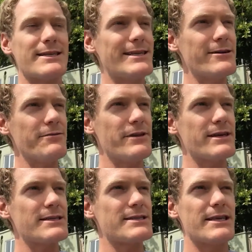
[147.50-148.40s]
little
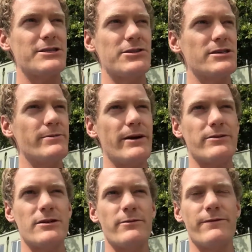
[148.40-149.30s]
things that you used to be able
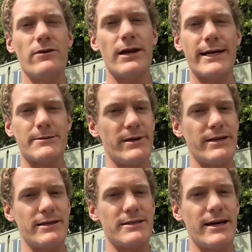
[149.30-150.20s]
to do before, like spend
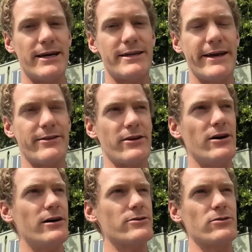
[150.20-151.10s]
an entire day in the
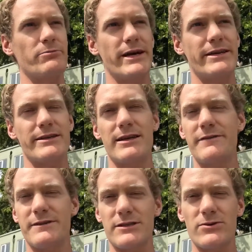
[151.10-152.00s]
garden, or bend and
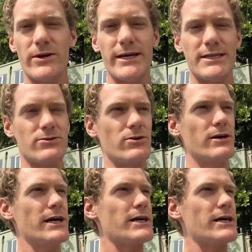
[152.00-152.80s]
lift and twist, or